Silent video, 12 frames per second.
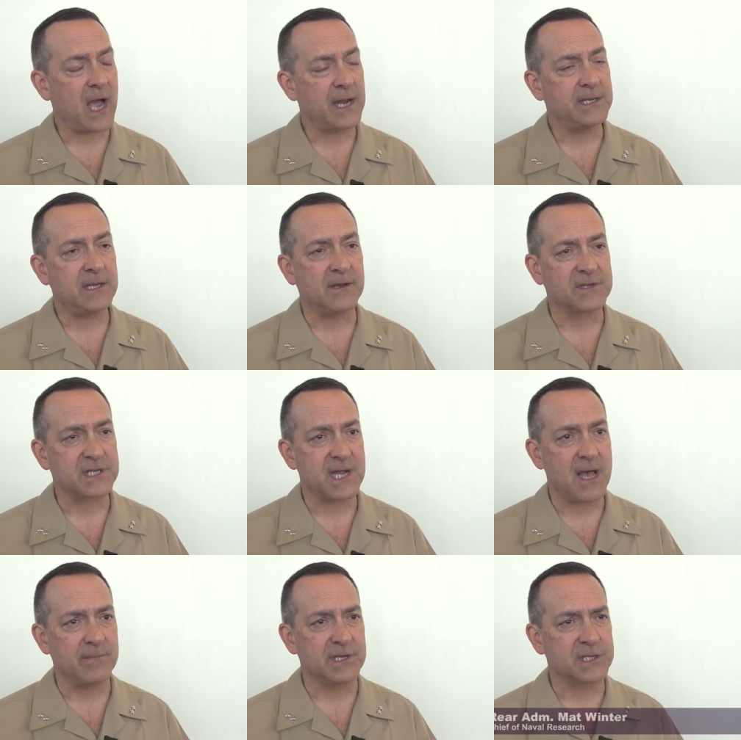idea of
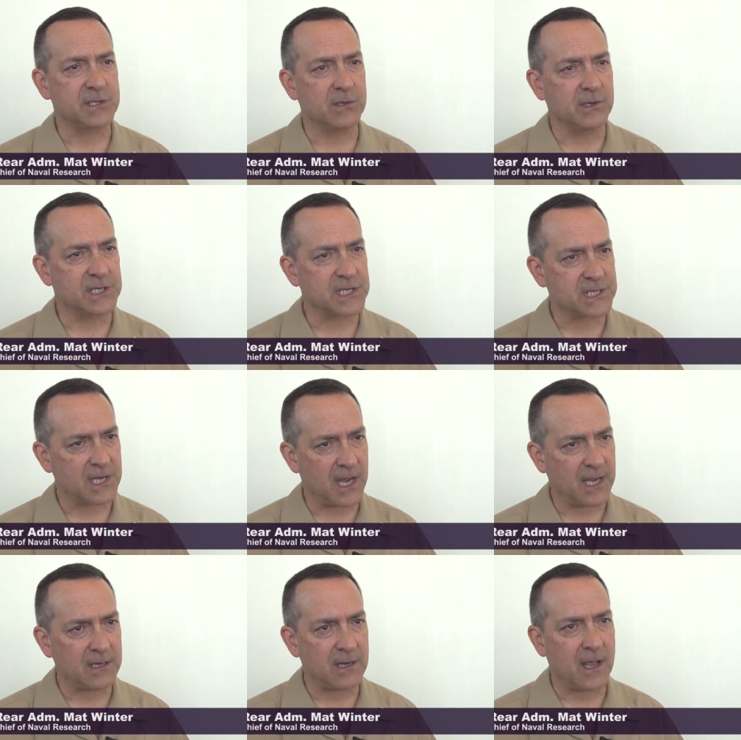STEM is to
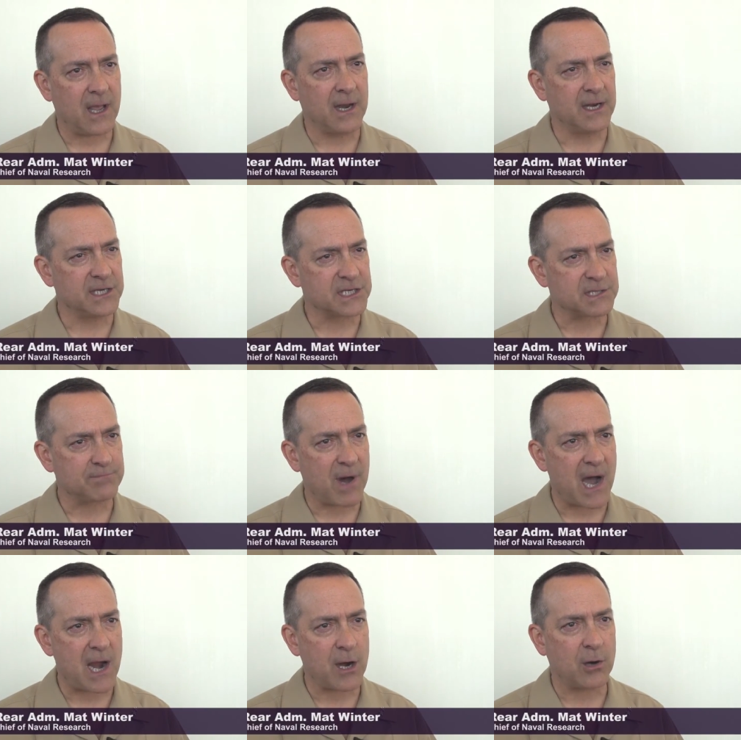incite and
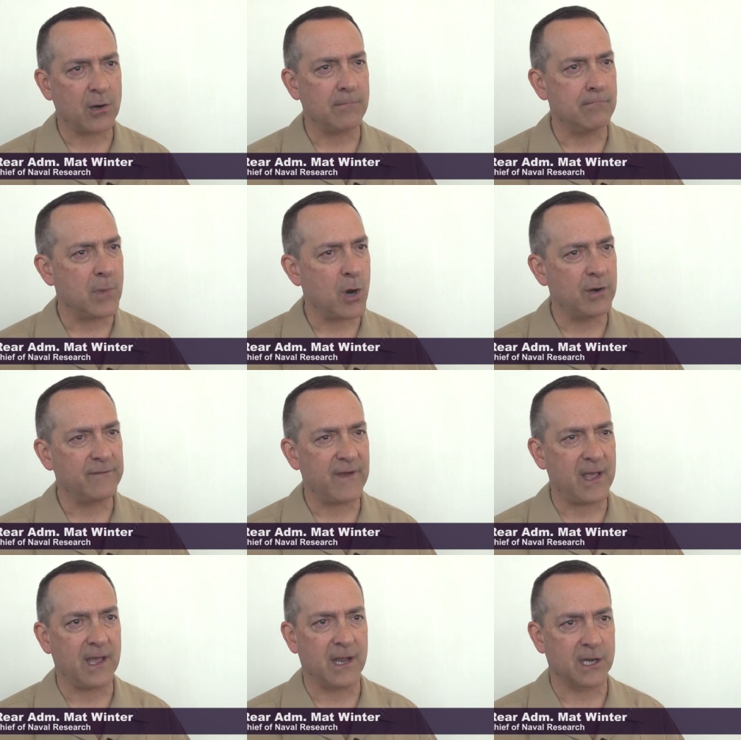inspire,
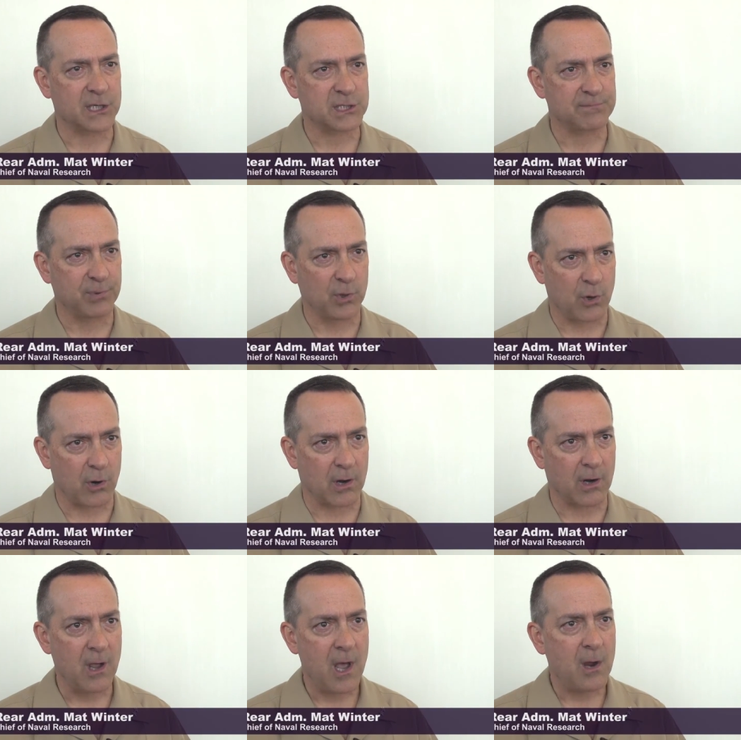motivate, and
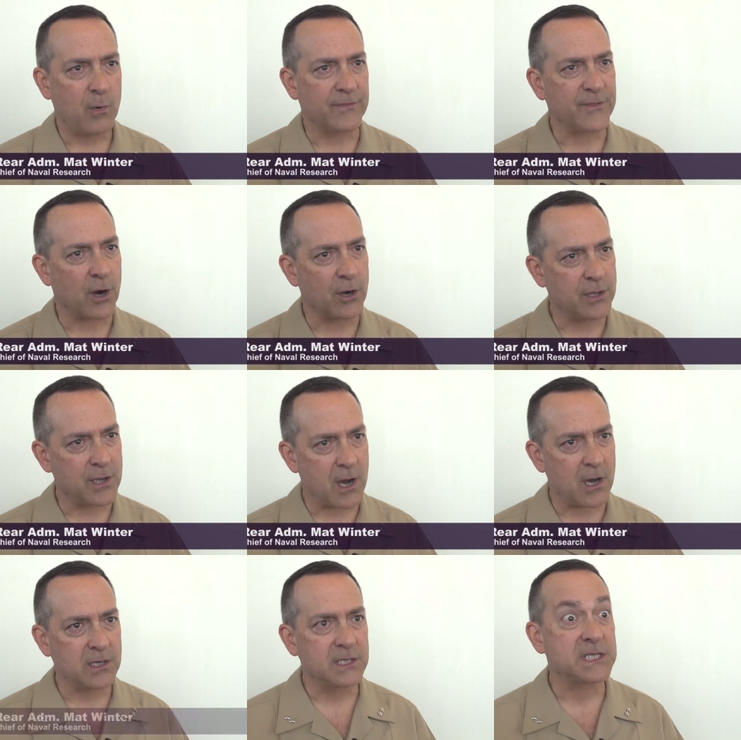explore with our
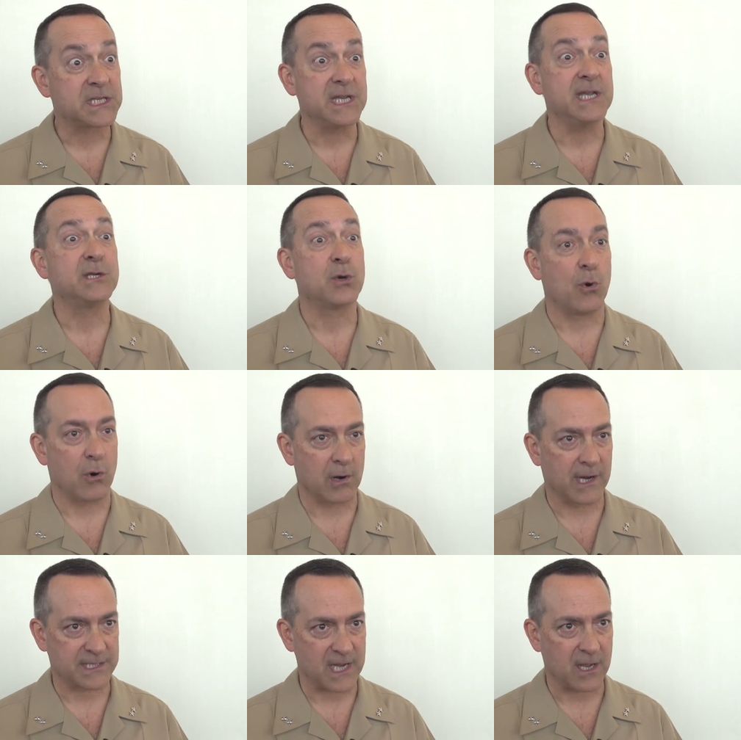young seed
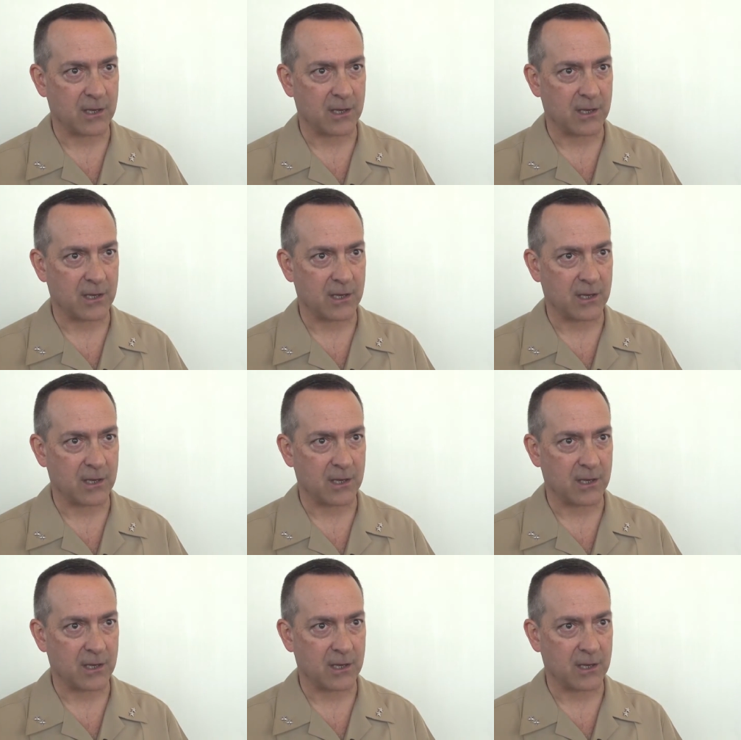corn, as I